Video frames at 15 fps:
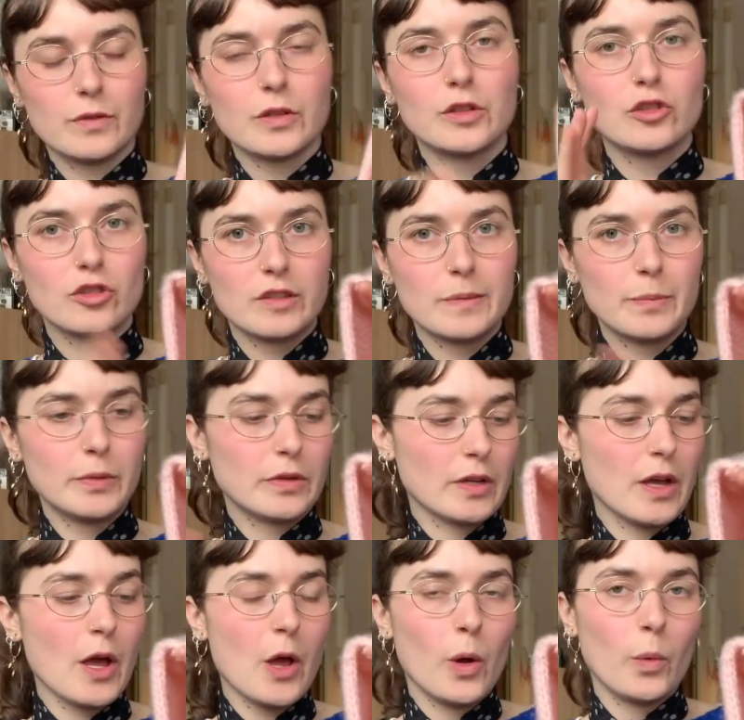So you just put
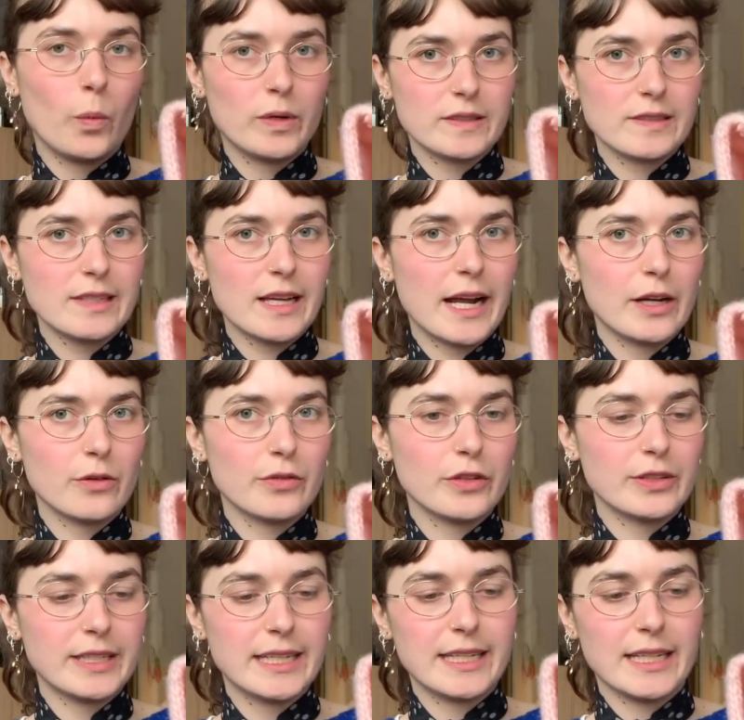one side of
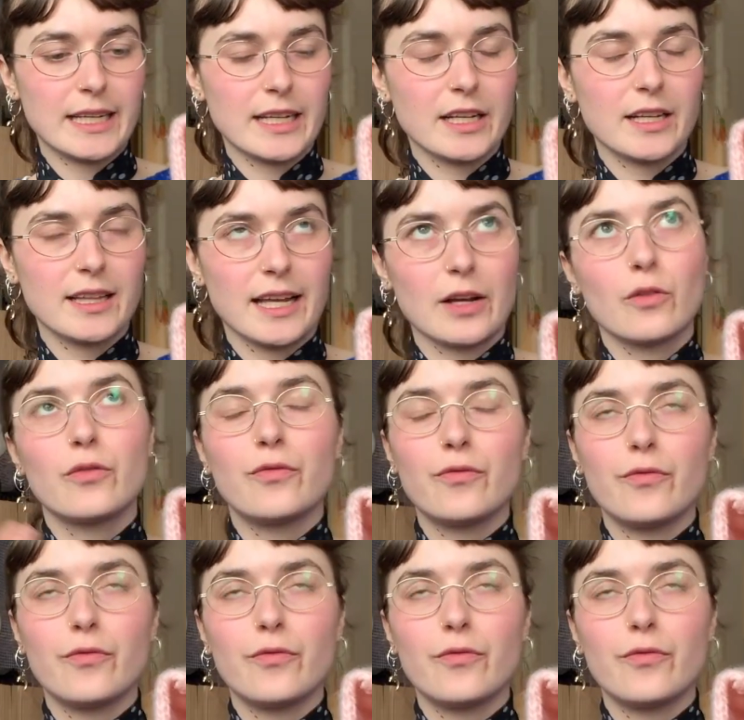your knitting, like